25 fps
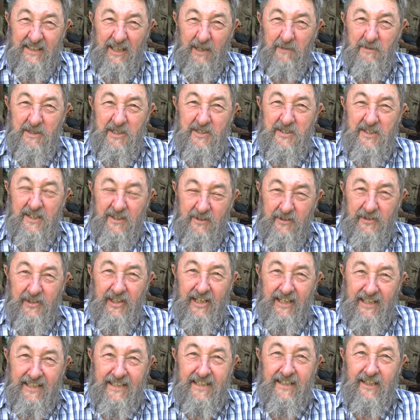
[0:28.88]
I mean, don't
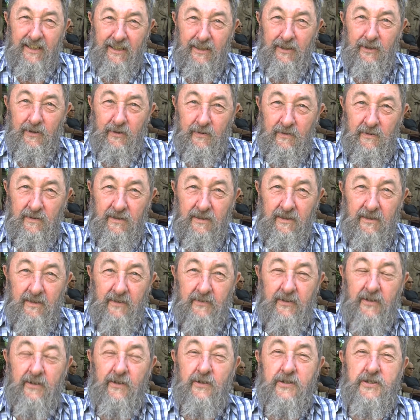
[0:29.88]
they know
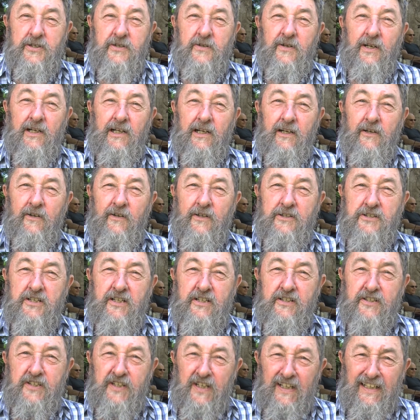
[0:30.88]
that Australia is
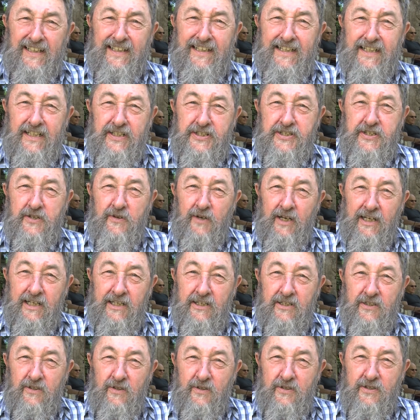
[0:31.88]
in dire
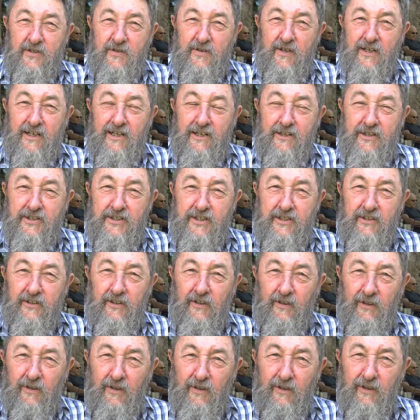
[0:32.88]
straits, Australia is in
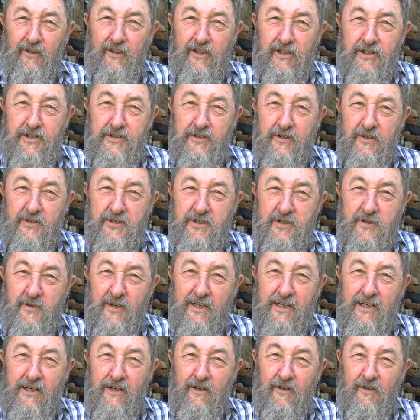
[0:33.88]
the horrors,
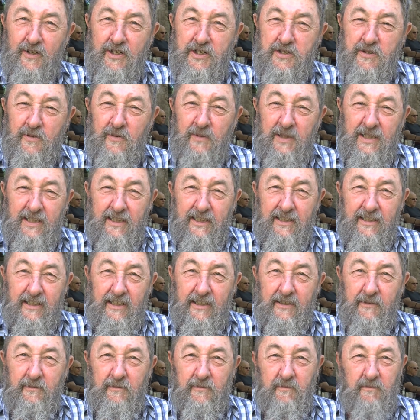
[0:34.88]
Australia is
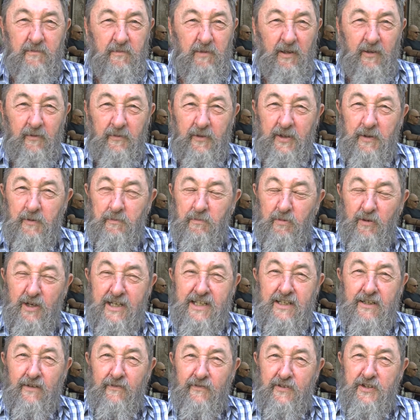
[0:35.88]
in on the
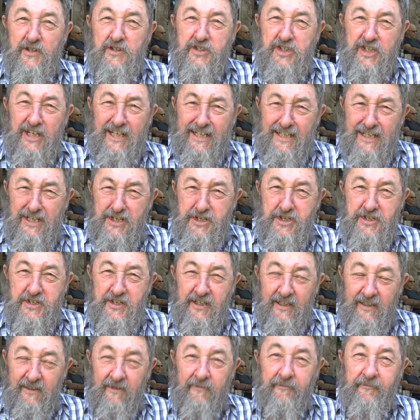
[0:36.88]
brink of
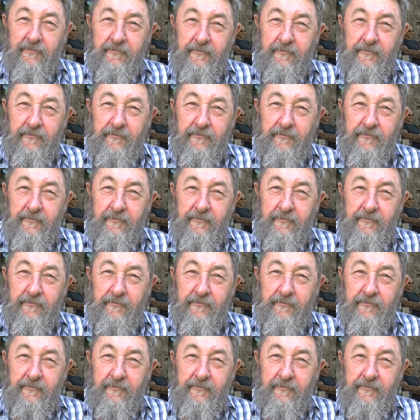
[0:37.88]
disaster.